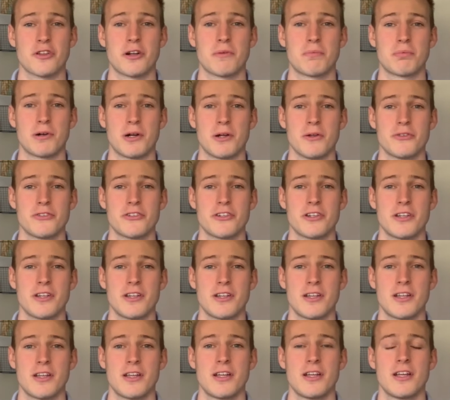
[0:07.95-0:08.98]
approach.
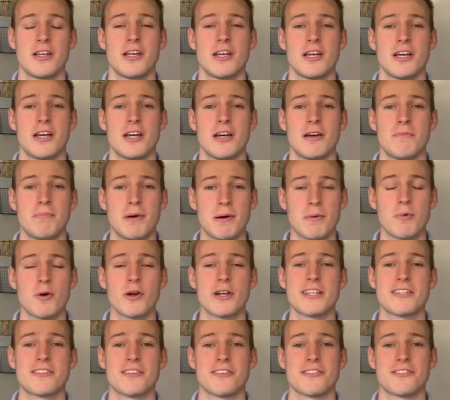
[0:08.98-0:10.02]
But what
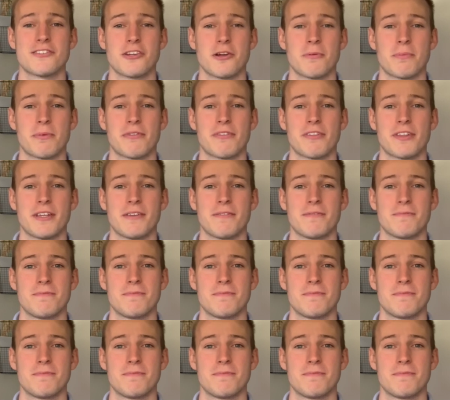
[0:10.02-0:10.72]
is osteopathy?